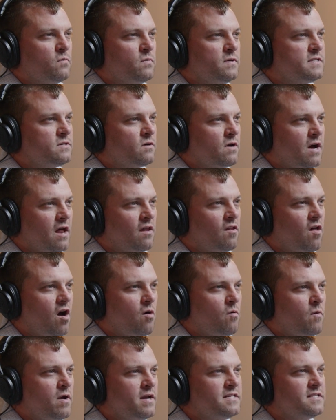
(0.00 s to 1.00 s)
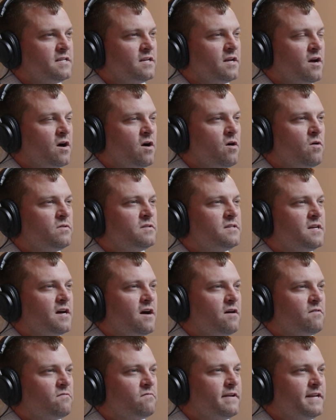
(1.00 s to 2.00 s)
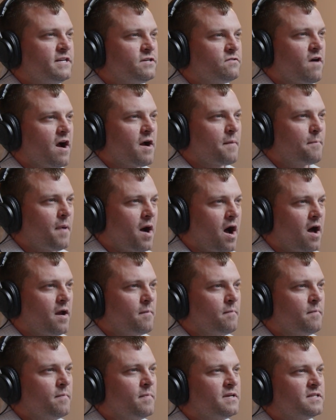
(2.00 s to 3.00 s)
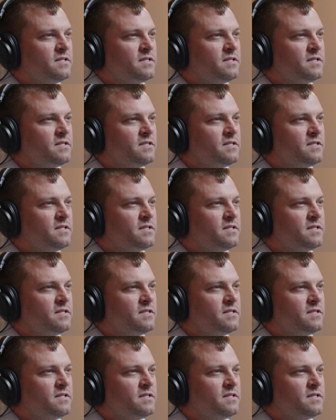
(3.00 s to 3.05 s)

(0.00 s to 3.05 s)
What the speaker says: we still got a long ways to go to reach rock bottom.